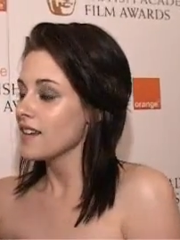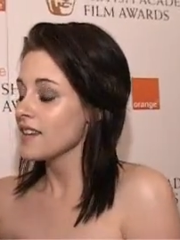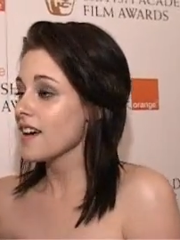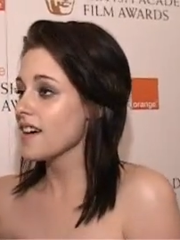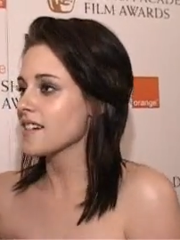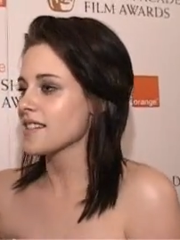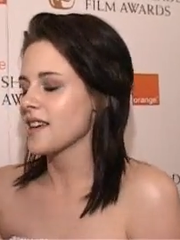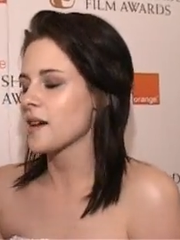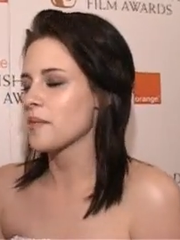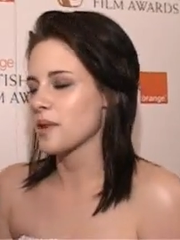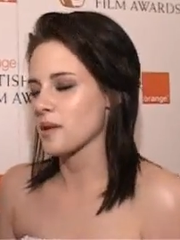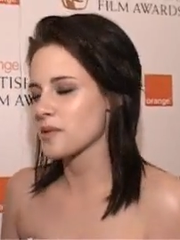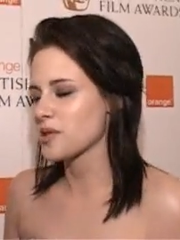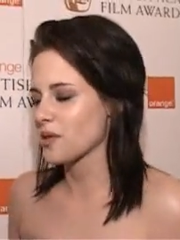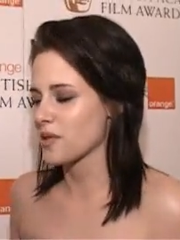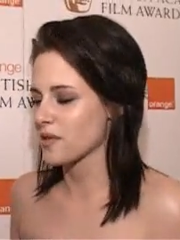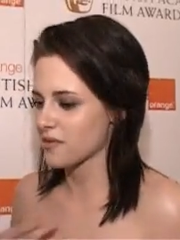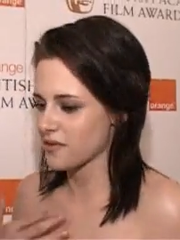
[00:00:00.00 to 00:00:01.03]
Yeah, but yeah. It was
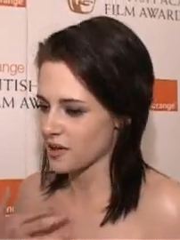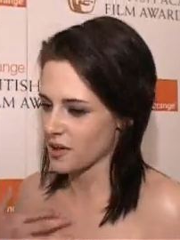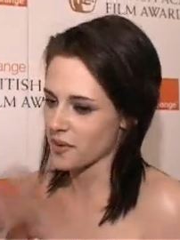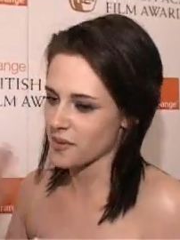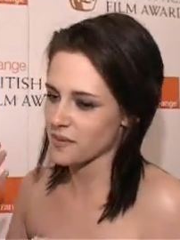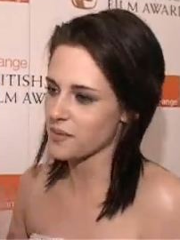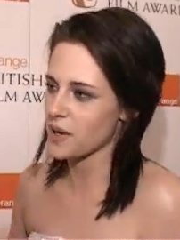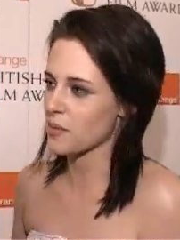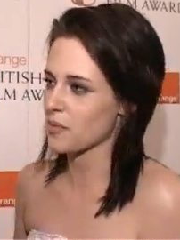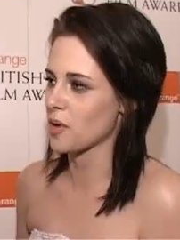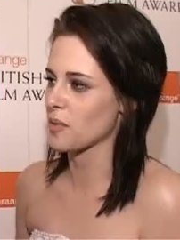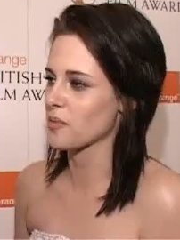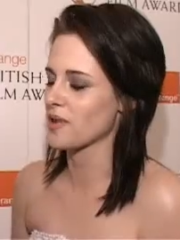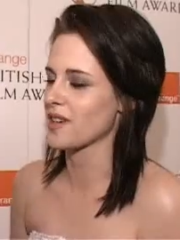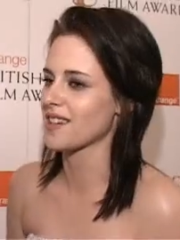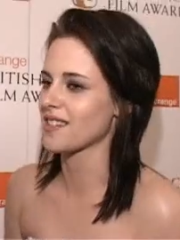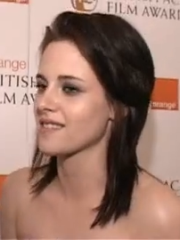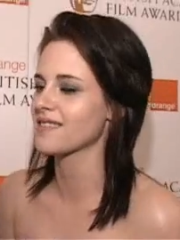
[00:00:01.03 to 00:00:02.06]
sort of,
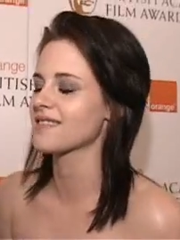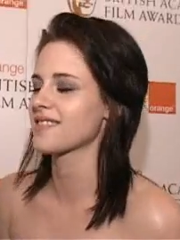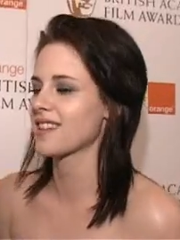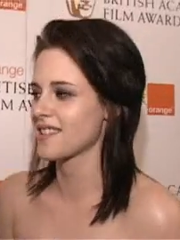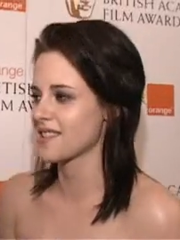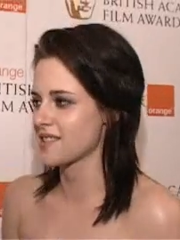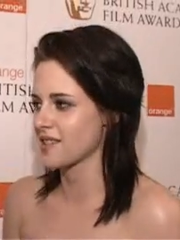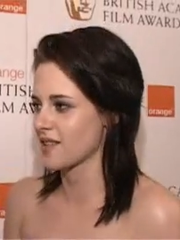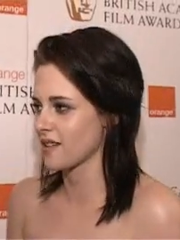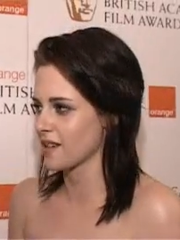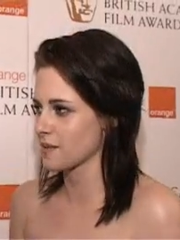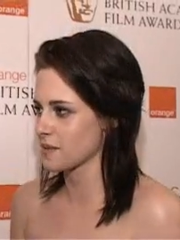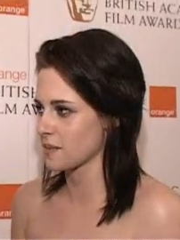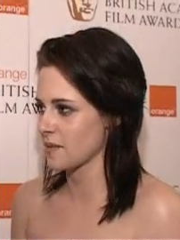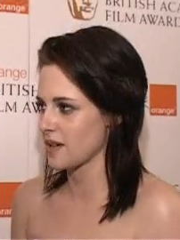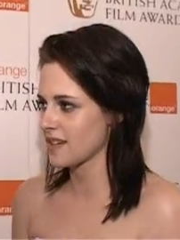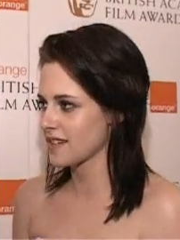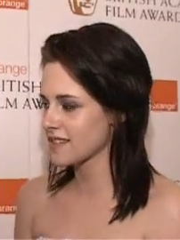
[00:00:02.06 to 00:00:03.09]
appropriate, considering it was
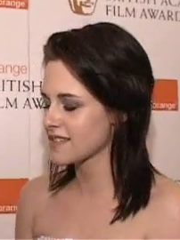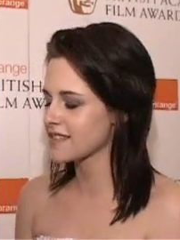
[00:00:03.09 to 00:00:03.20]
me.